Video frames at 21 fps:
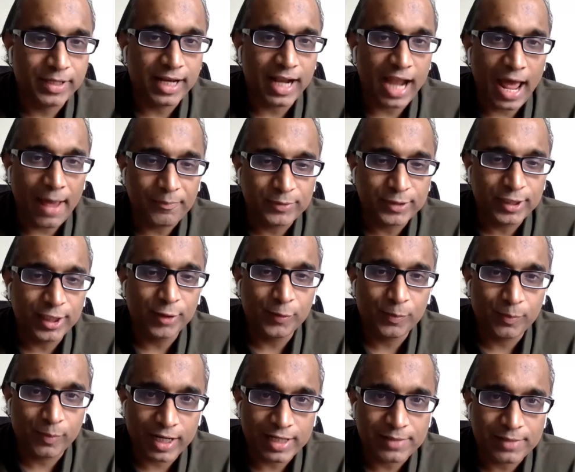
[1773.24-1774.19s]
It's been an
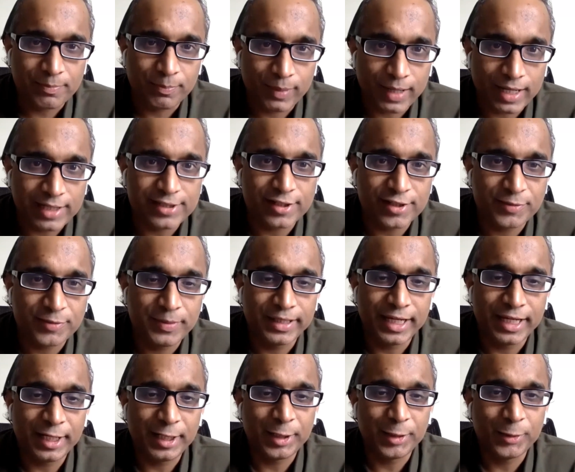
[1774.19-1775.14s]
absolute pleasure
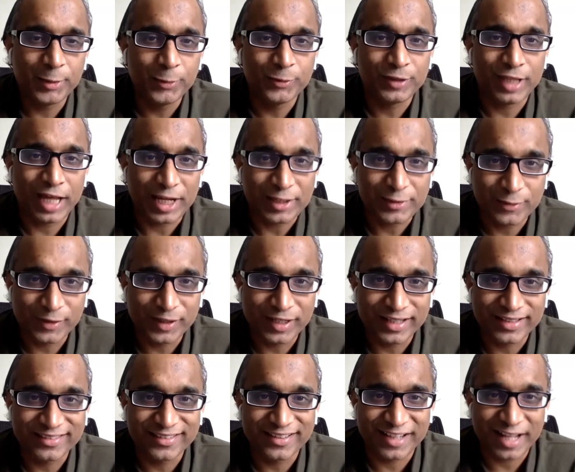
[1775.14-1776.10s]
speaking to you. Thanks for
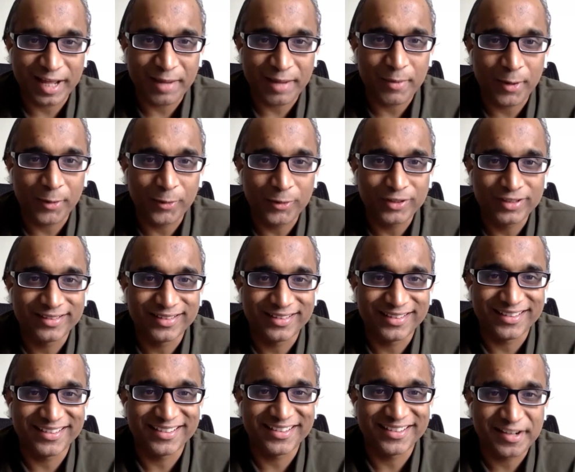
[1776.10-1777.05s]
taking the time out.
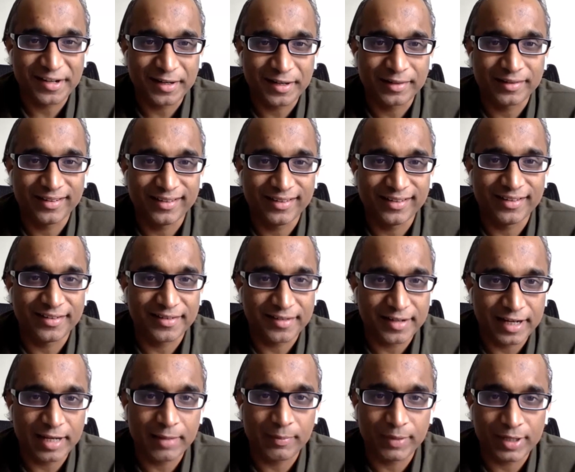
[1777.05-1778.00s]

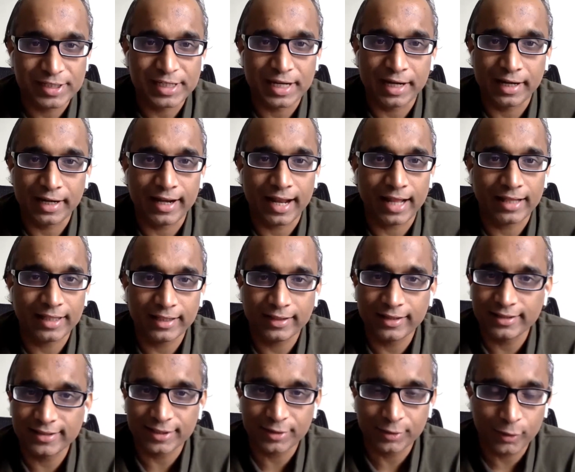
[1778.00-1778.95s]
Really appreciate it. I
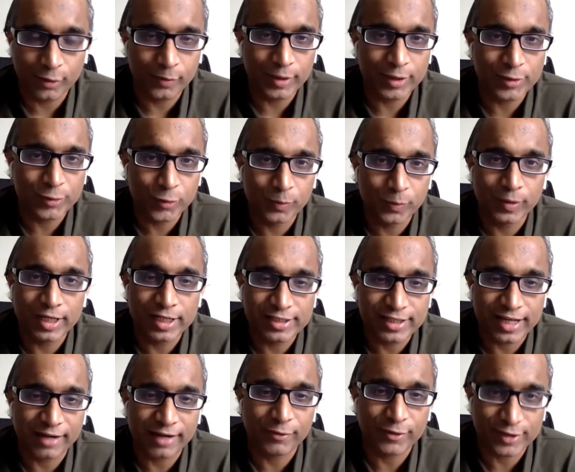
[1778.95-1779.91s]
think this is going to be a super
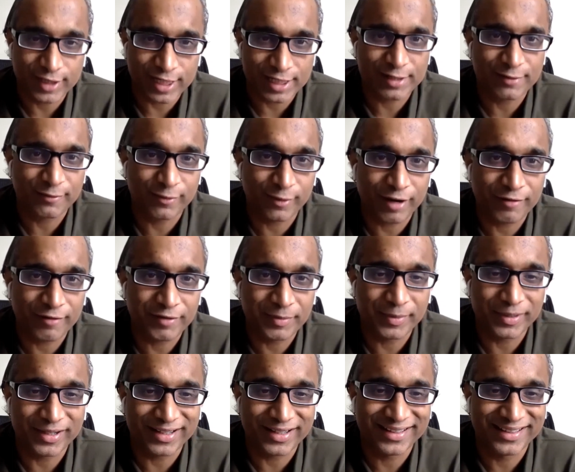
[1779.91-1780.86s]
insightful session for
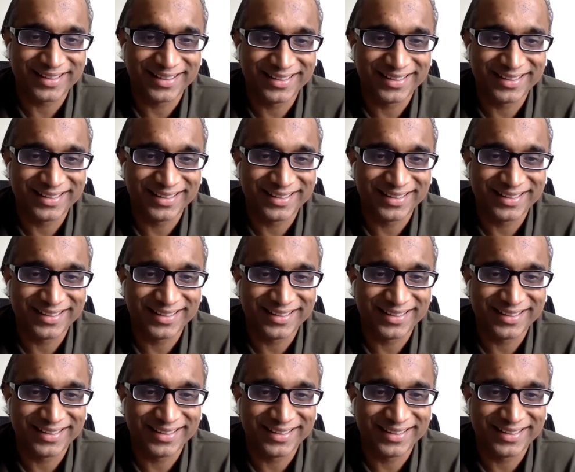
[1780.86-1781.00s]
everyone.